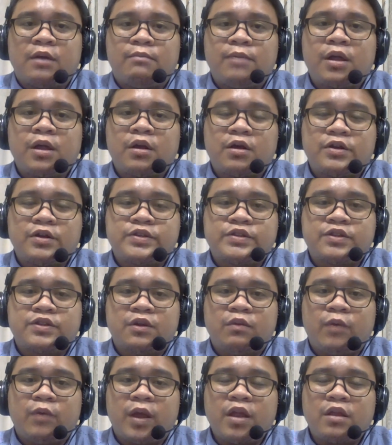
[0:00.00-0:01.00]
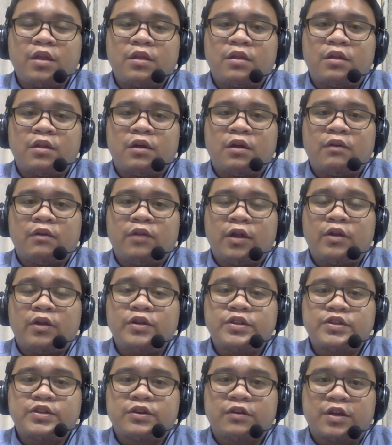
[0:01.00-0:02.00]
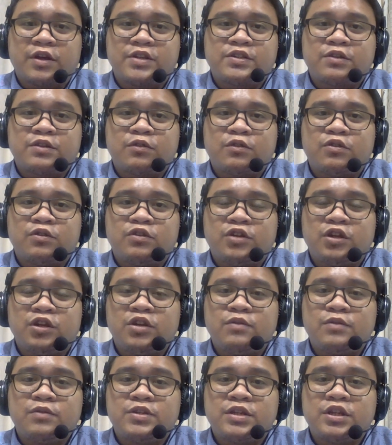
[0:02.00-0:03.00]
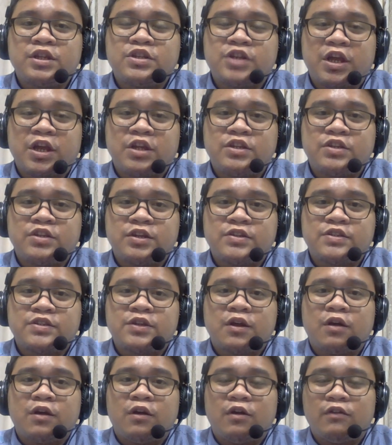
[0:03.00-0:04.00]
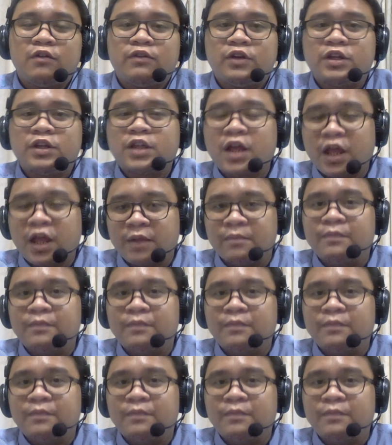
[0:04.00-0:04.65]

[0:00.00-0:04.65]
because the weight of the Earth's crust continuously changes over time.